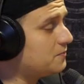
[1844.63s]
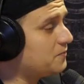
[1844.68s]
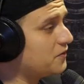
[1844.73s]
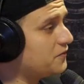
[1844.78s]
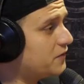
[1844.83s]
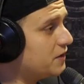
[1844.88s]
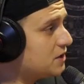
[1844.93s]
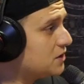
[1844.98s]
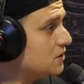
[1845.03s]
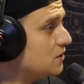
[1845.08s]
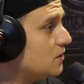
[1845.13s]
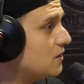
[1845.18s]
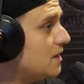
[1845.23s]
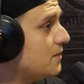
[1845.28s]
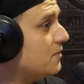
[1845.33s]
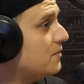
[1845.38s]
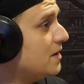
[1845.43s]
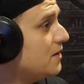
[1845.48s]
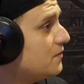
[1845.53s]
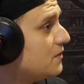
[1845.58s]
professional
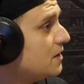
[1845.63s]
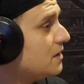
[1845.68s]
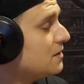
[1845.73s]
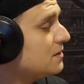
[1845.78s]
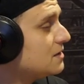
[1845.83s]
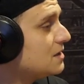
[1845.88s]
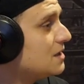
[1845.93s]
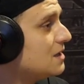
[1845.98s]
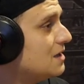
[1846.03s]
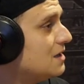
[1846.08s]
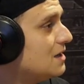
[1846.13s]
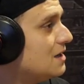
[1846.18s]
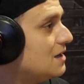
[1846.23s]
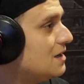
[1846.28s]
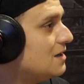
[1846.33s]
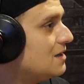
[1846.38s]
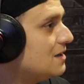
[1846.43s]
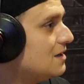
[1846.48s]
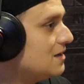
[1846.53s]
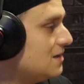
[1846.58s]
MMA fighters
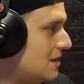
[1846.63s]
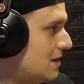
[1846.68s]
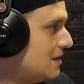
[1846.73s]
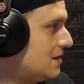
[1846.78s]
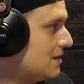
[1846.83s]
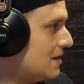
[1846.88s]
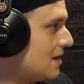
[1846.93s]
in